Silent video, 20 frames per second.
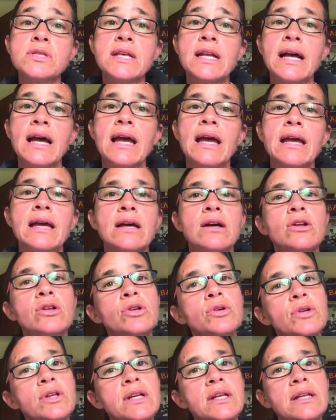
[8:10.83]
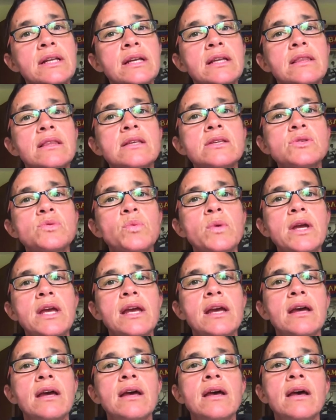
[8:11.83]
that I included in this
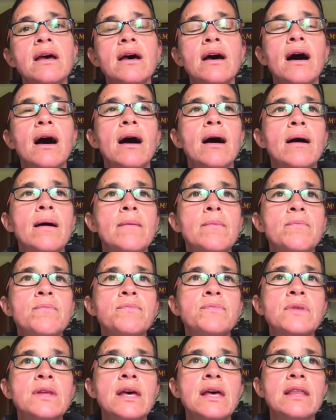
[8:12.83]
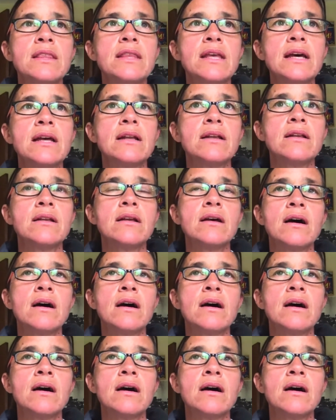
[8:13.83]
week that